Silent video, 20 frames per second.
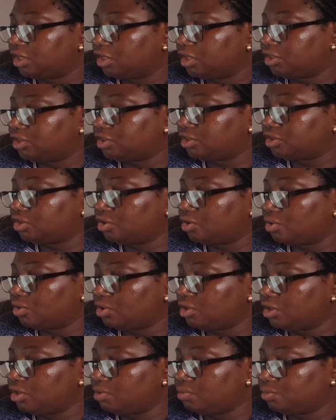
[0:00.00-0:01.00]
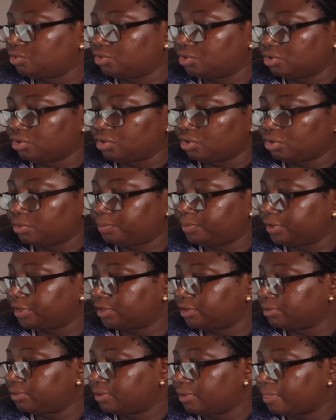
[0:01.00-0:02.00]
It is the only
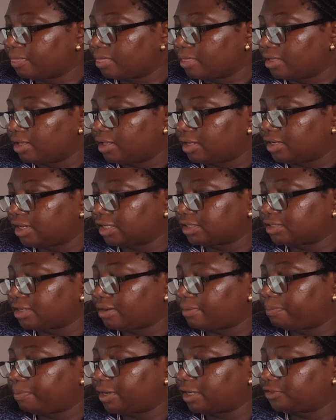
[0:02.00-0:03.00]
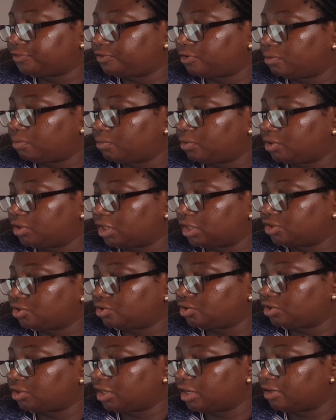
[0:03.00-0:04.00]
immunoglobulin that can pass from mother
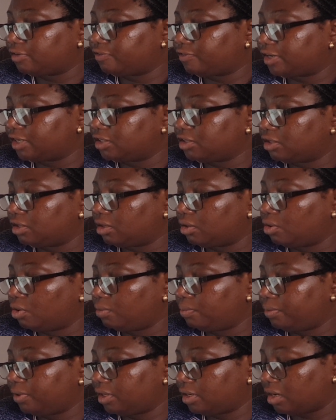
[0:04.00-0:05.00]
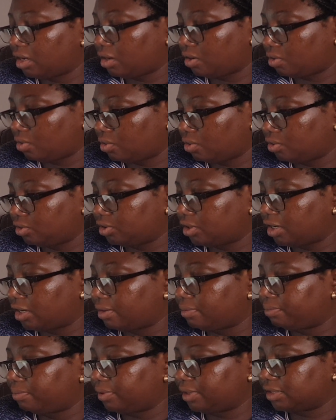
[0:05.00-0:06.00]
to child via the umbilical cord
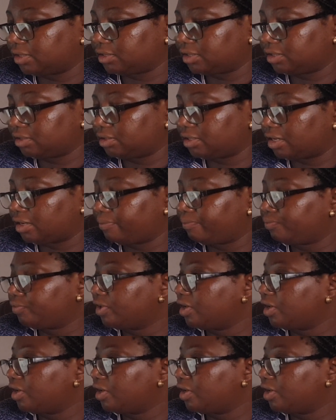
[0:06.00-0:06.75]
and placenta.